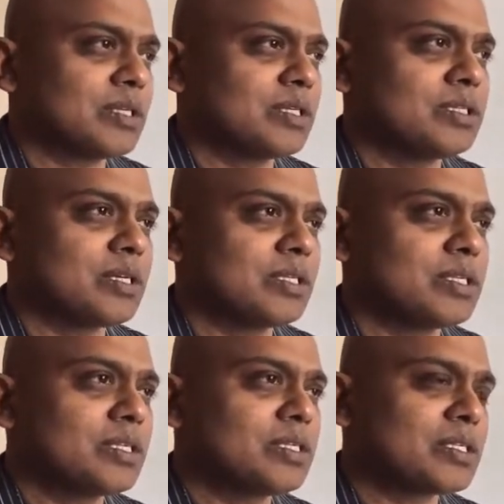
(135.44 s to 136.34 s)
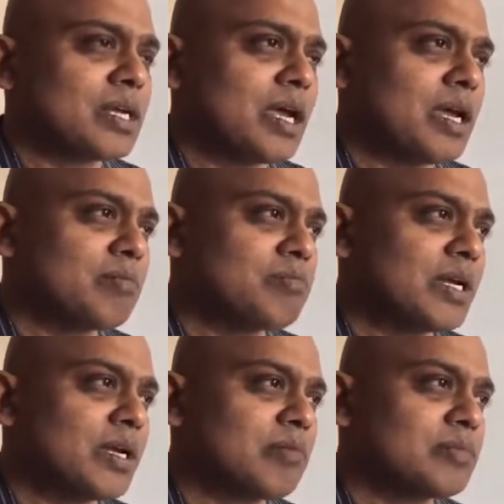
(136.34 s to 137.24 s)
this is
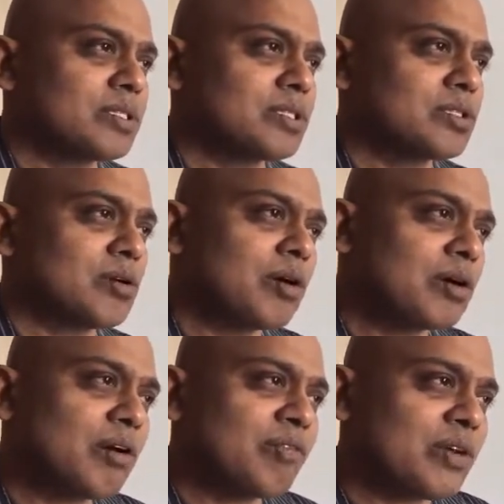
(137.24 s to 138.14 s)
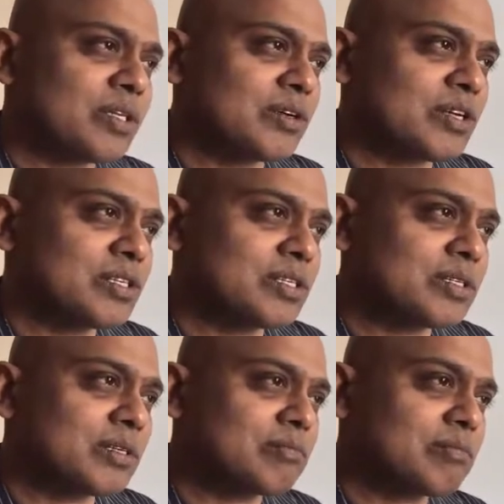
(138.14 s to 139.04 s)
becomes sort of first order
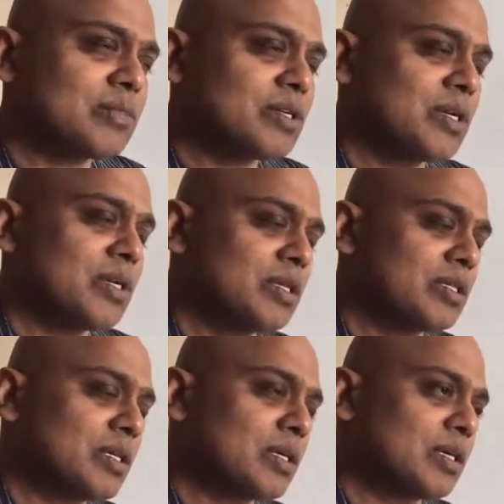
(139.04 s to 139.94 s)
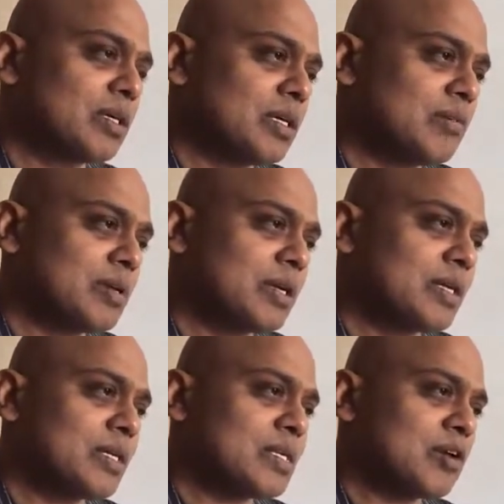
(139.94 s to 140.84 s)
system. If
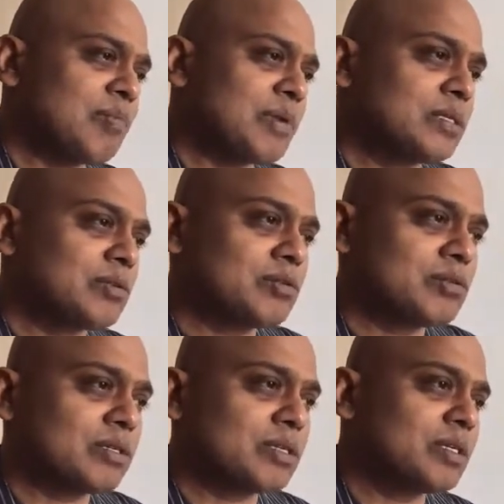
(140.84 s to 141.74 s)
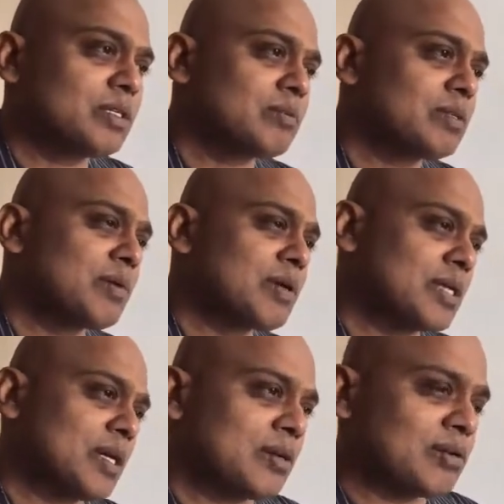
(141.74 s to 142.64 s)
it has complex root, this becomes
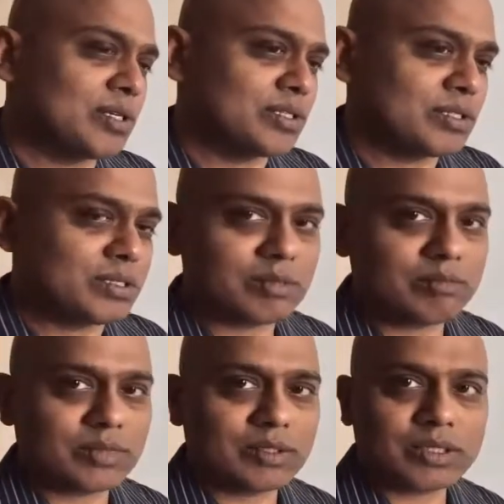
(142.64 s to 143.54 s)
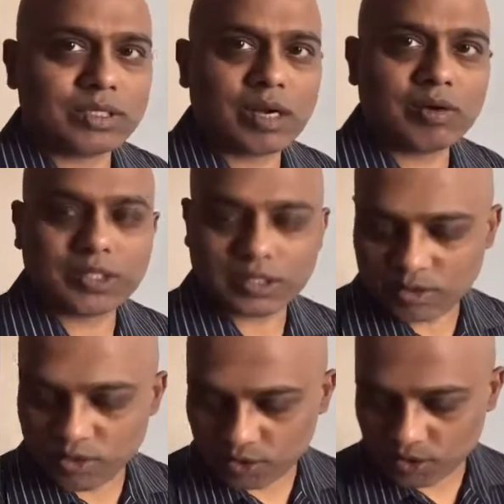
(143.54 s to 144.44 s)
second order system. So that's how it
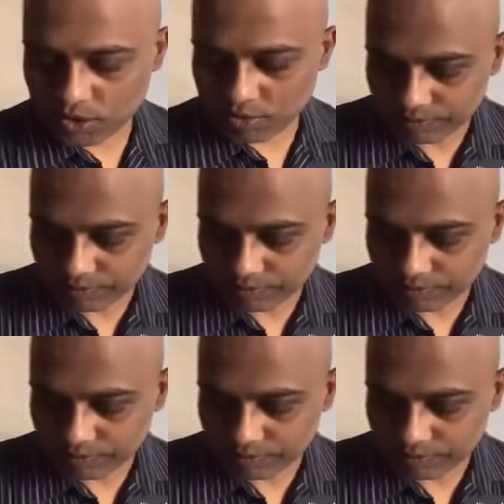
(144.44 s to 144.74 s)
goes.